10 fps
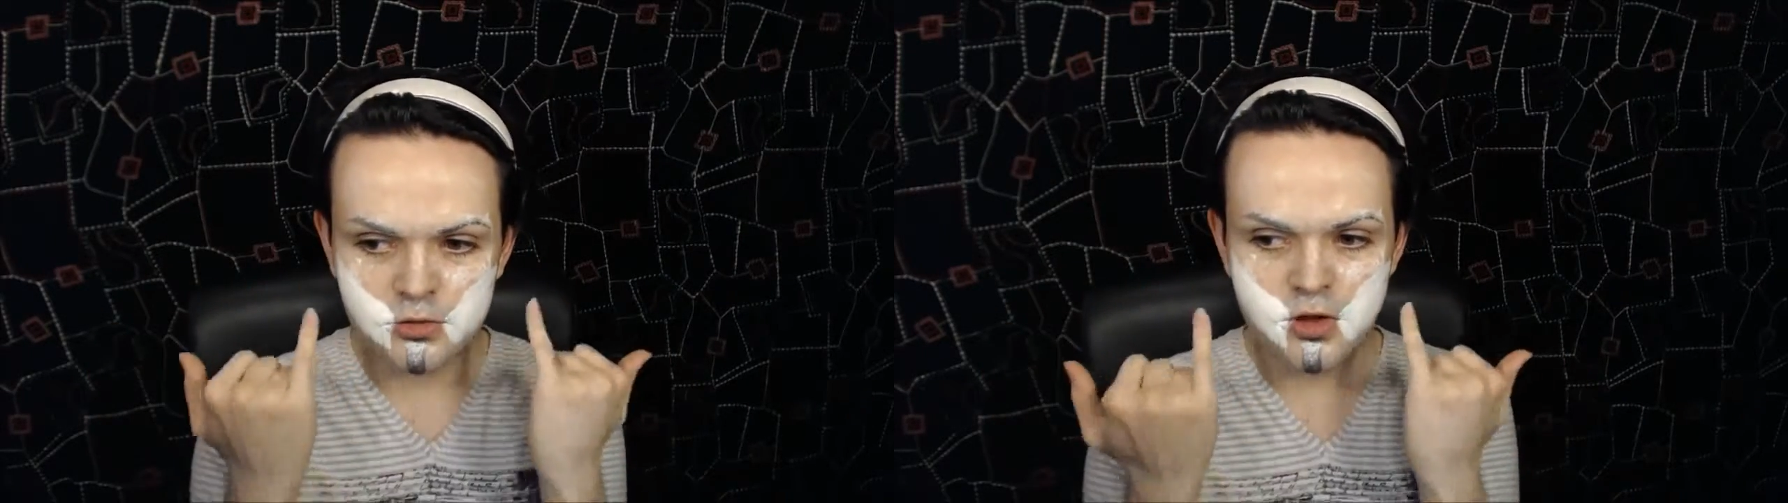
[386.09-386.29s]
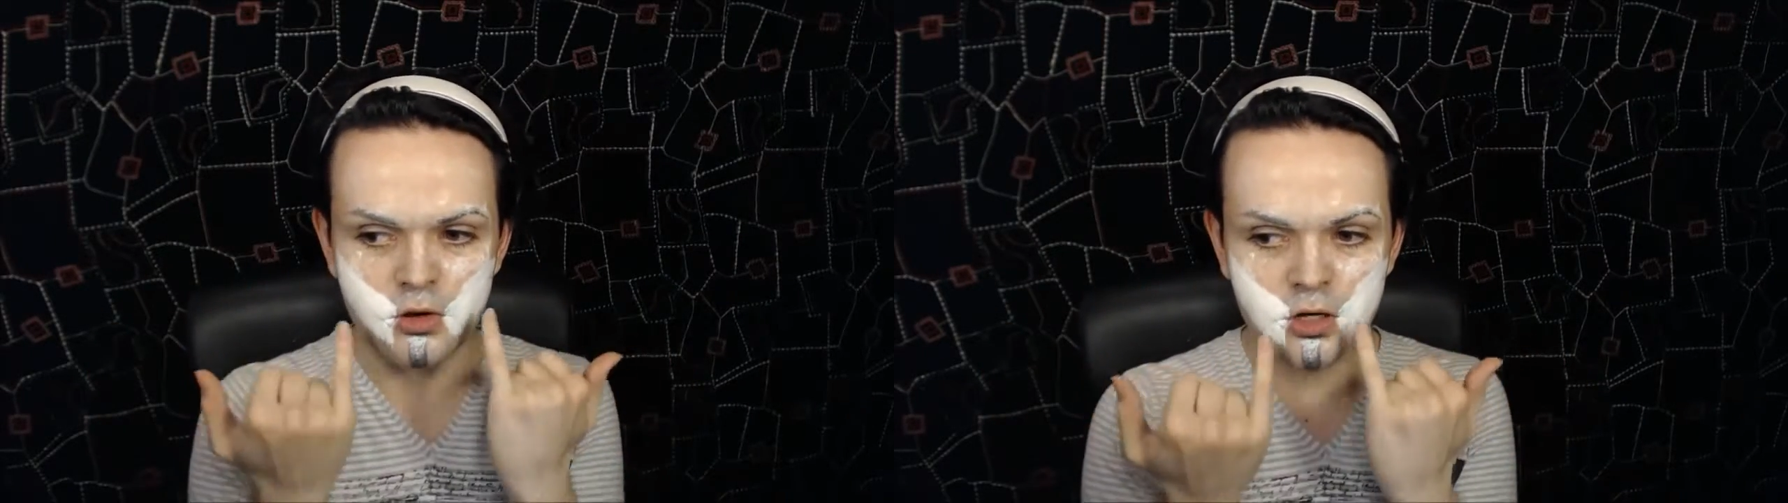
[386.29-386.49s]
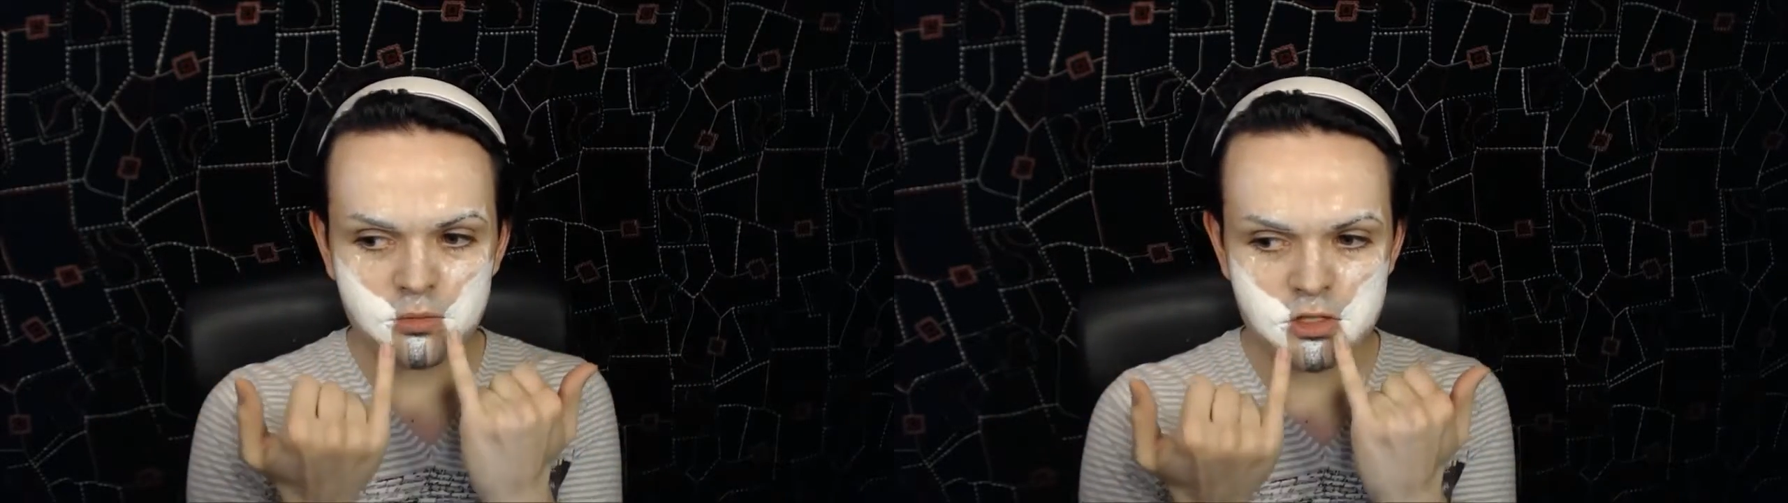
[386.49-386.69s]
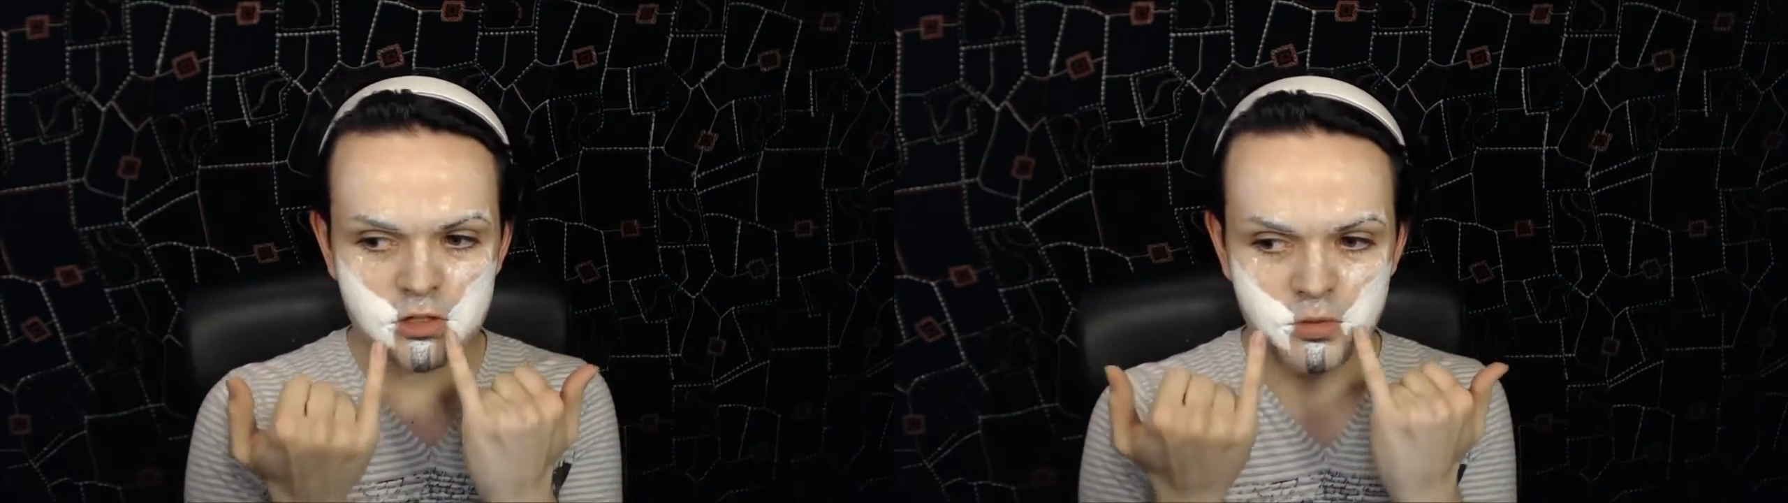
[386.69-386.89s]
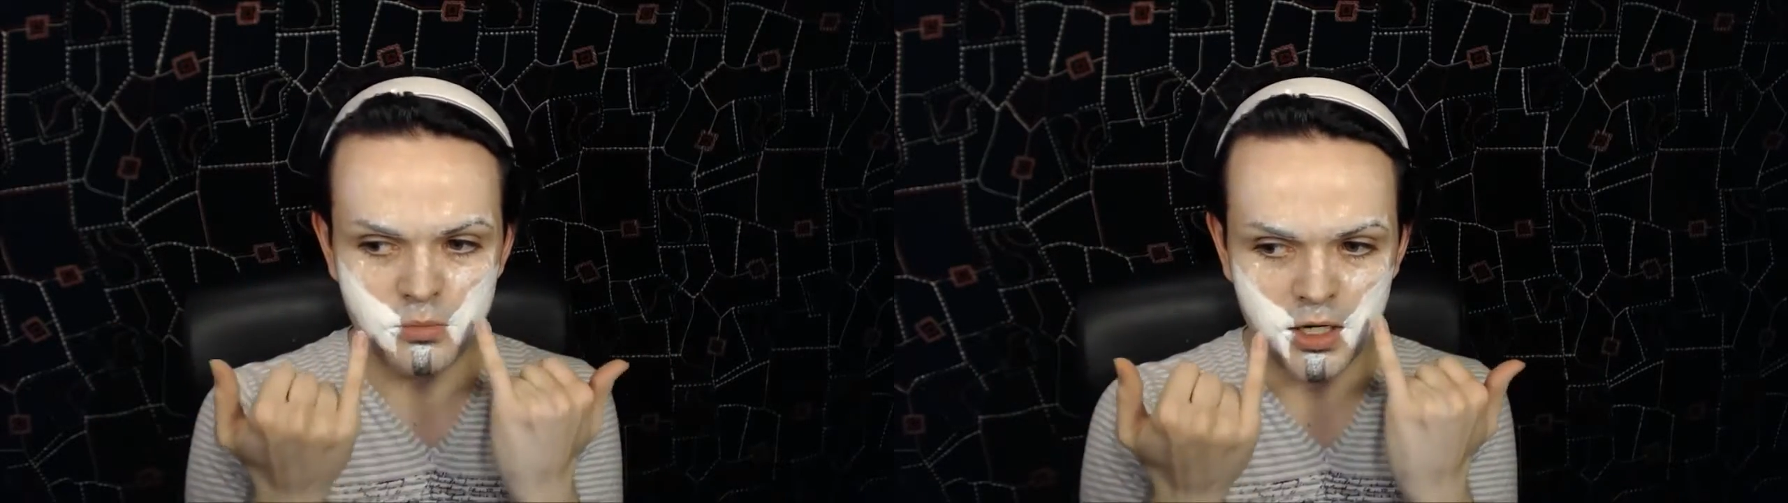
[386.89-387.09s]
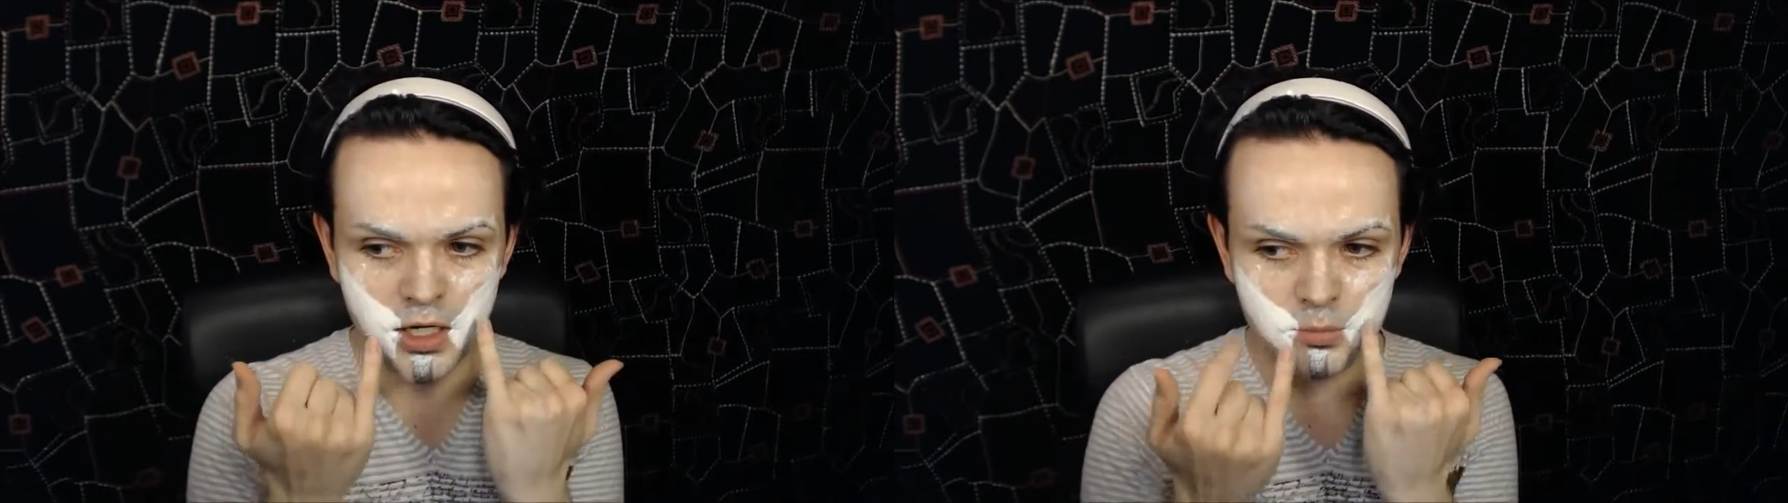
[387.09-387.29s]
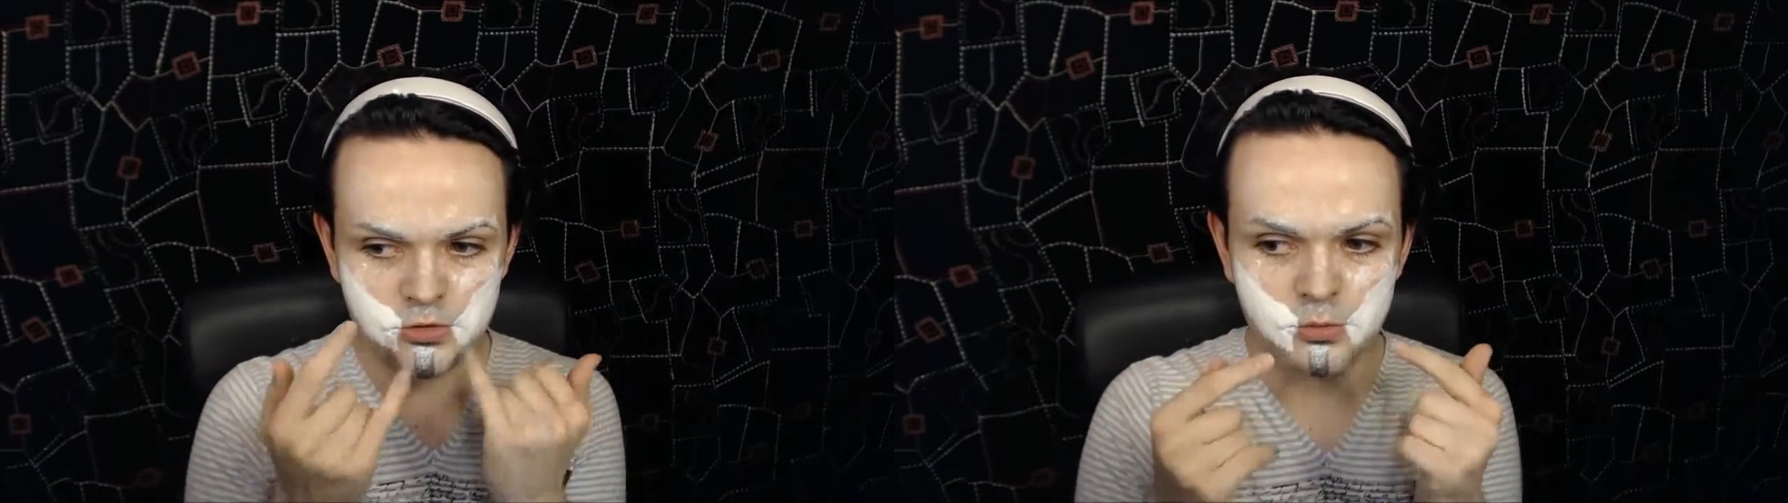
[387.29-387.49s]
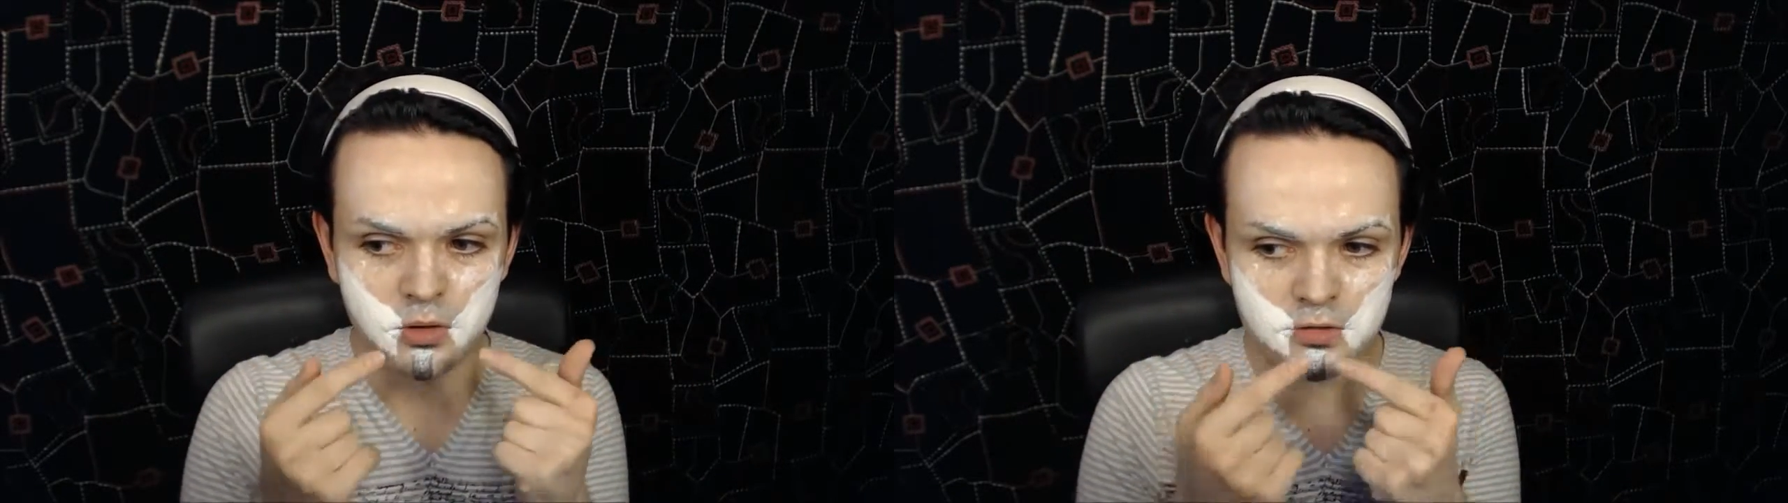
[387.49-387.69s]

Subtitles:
I've also gone up to my lips as well,